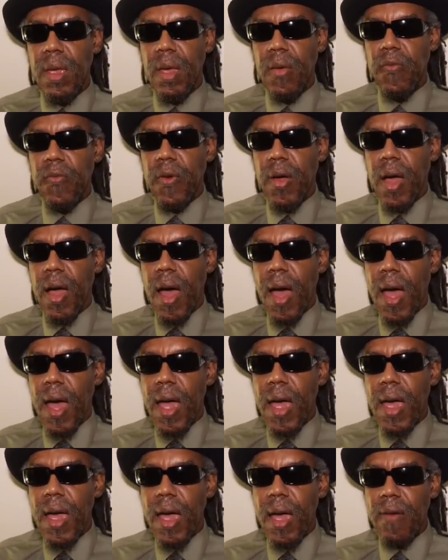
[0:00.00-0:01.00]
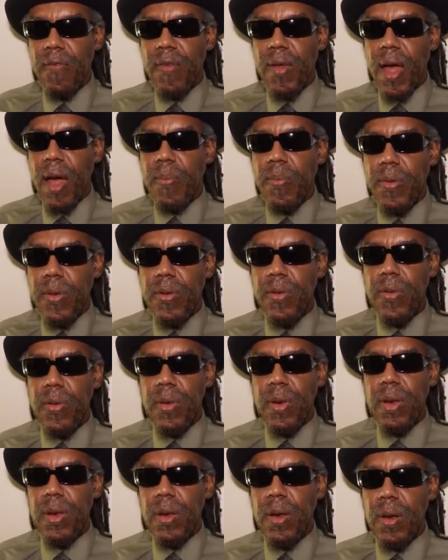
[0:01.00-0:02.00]
if I have the
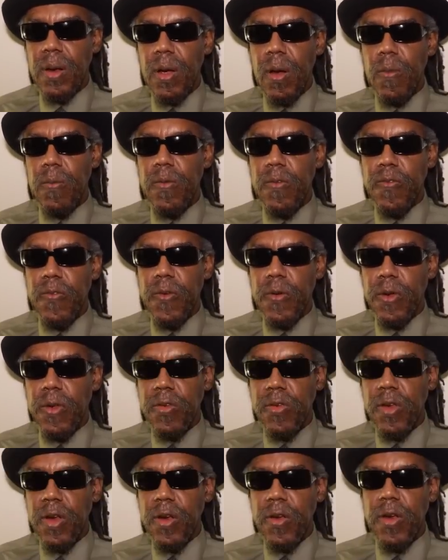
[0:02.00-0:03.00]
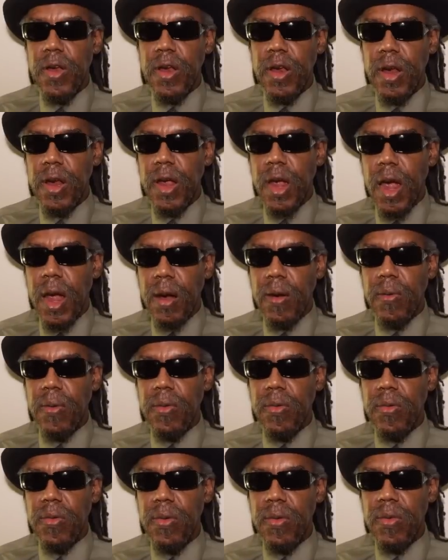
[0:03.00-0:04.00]
opportunity to go before the Senate and the
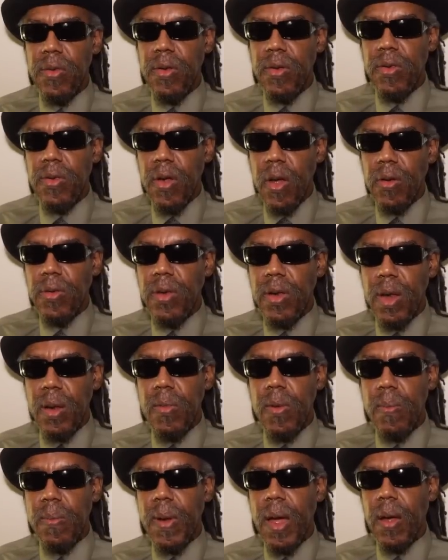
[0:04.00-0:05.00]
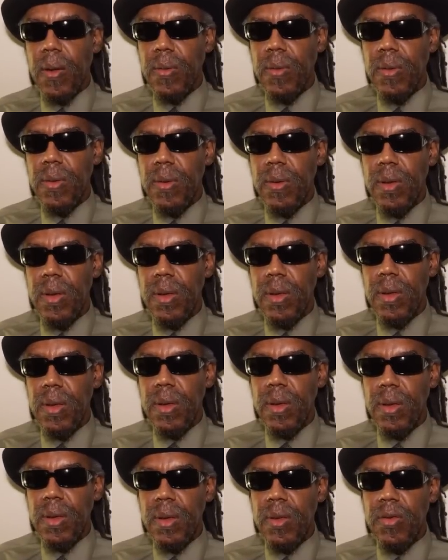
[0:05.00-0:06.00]
Congress to talk to them about
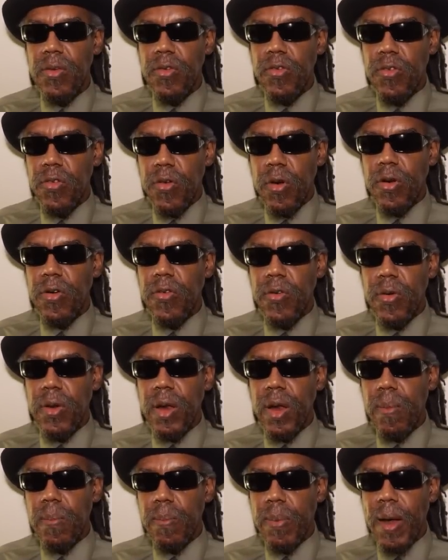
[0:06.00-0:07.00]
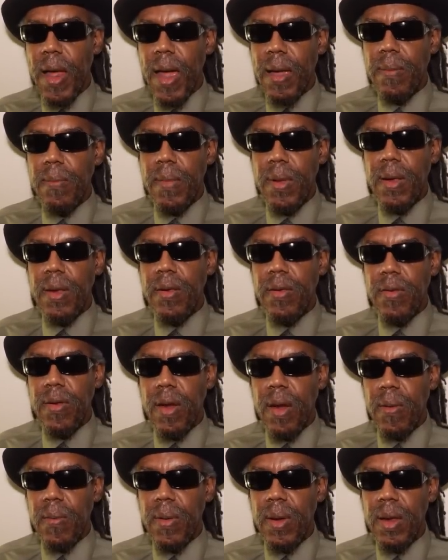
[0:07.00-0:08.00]
structuring a black
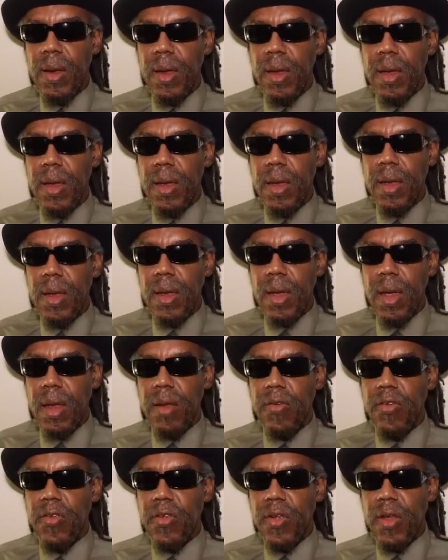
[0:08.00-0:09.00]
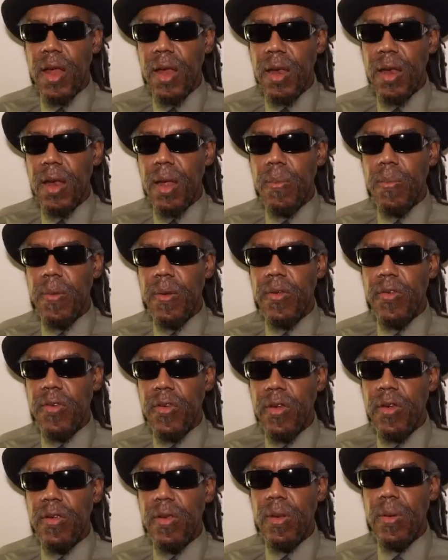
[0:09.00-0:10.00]
military and setting up a
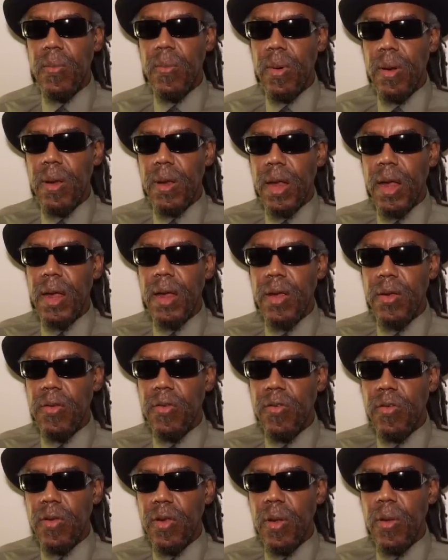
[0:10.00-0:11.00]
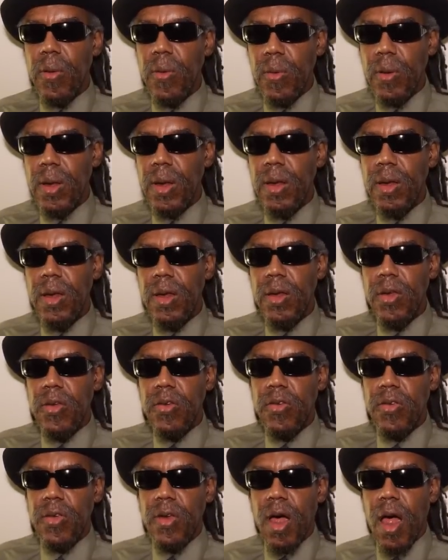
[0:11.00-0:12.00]
system where they could slowly
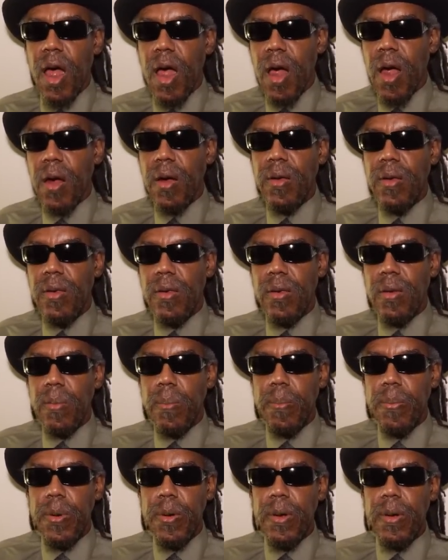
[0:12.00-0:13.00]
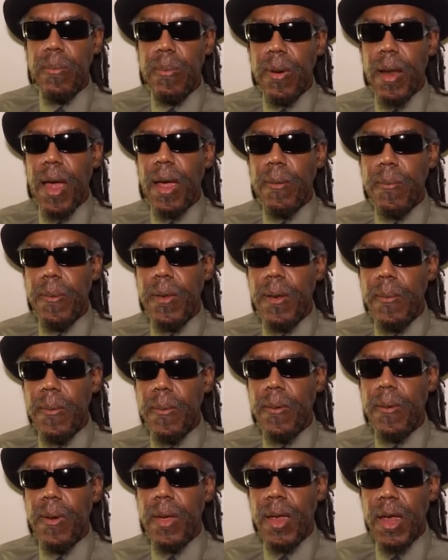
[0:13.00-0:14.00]
start to put black
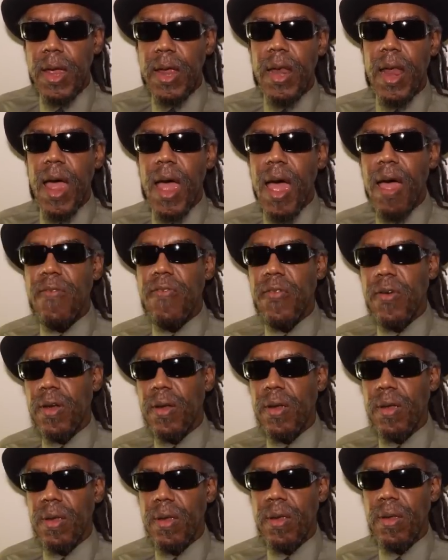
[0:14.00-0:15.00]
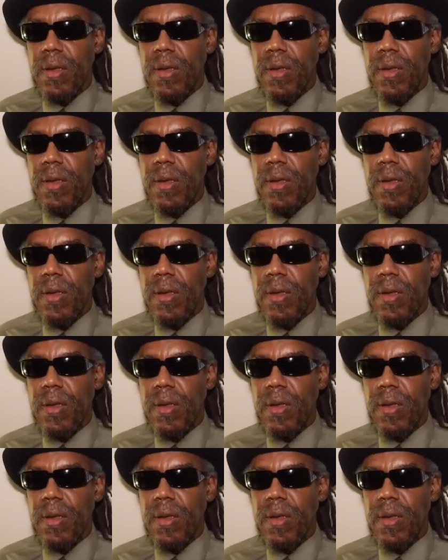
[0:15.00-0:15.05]
people in Africa.